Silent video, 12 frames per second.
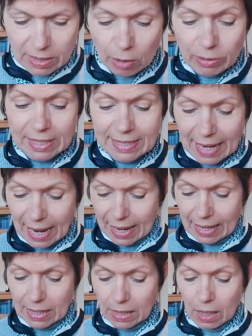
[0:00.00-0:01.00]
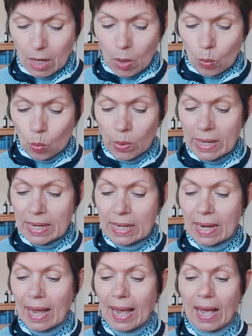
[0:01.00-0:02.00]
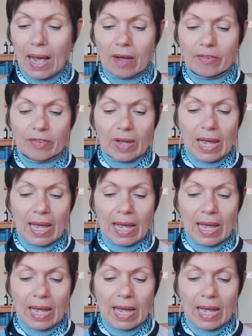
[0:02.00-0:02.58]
So today we have